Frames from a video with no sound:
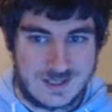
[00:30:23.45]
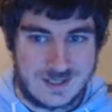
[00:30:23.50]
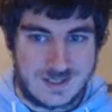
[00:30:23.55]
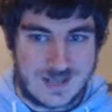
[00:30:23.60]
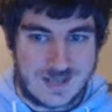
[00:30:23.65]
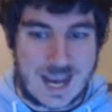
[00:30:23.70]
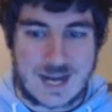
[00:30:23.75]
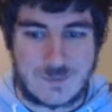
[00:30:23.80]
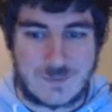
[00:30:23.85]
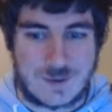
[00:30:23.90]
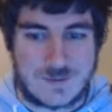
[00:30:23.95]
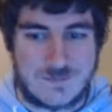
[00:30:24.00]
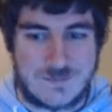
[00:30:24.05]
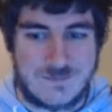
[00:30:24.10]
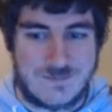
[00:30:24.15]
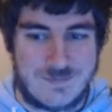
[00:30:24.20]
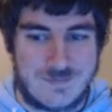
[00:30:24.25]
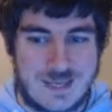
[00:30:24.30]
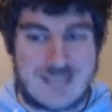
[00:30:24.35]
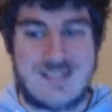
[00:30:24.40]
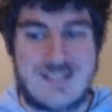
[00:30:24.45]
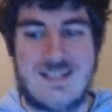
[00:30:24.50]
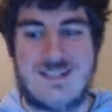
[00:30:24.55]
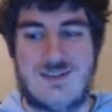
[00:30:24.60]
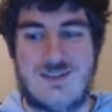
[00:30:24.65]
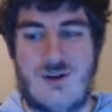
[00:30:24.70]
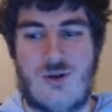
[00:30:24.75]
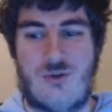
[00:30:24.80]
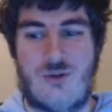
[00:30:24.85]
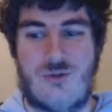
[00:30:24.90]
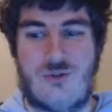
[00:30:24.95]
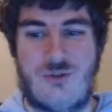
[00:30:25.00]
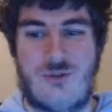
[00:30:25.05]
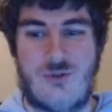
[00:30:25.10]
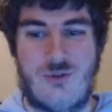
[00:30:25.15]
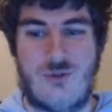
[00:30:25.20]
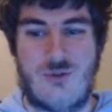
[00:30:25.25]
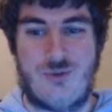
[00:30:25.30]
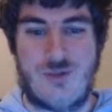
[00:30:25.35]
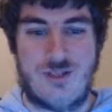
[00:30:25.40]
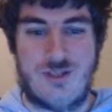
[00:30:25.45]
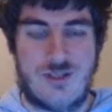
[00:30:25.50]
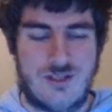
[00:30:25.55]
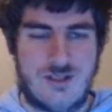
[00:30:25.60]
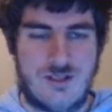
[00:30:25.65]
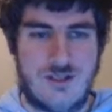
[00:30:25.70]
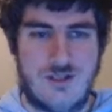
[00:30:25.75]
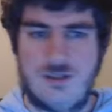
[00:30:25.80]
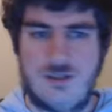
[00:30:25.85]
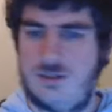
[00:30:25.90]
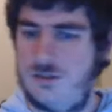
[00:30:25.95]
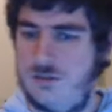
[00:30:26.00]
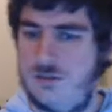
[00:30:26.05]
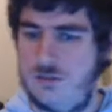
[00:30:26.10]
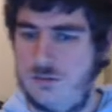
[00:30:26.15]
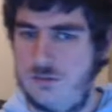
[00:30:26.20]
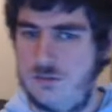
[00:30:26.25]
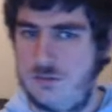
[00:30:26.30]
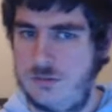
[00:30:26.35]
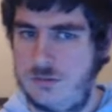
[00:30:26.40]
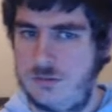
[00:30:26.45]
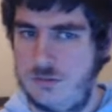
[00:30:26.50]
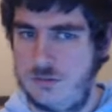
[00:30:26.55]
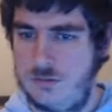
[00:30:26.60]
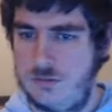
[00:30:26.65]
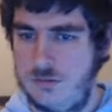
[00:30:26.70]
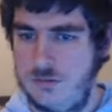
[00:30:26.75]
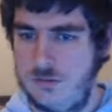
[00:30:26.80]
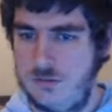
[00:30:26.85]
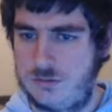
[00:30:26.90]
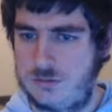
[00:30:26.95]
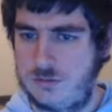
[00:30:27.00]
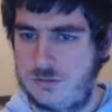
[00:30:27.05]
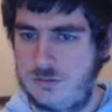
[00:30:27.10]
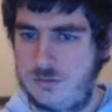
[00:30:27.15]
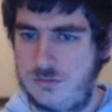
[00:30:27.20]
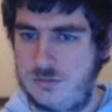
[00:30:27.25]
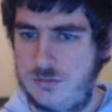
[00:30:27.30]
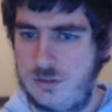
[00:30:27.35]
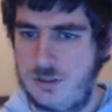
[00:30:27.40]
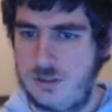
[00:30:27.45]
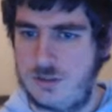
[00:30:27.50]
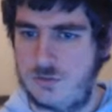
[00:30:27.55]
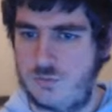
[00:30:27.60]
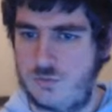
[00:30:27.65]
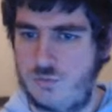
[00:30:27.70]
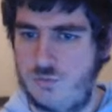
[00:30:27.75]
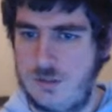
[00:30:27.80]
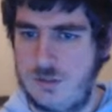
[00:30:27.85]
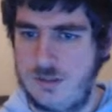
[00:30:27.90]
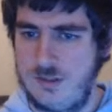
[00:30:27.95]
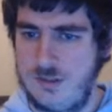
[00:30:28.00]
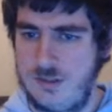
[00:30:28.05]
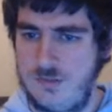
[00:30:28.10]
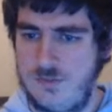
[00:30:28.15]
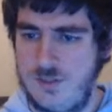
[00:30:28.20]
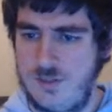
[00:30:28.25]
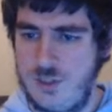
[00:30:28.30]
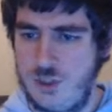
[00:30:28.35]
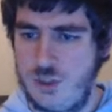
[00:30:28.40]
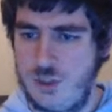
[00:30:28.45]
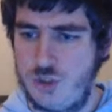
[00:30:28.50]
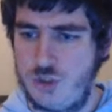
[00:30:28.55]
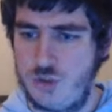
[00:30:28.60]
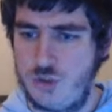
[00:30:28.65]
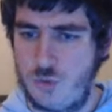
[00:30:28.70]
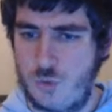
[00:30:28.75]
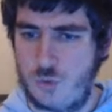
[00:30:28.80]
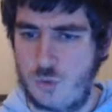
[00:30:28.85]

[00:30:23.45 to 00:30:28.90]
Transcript: anyway, it is on to. Hmm, it's a relatively short.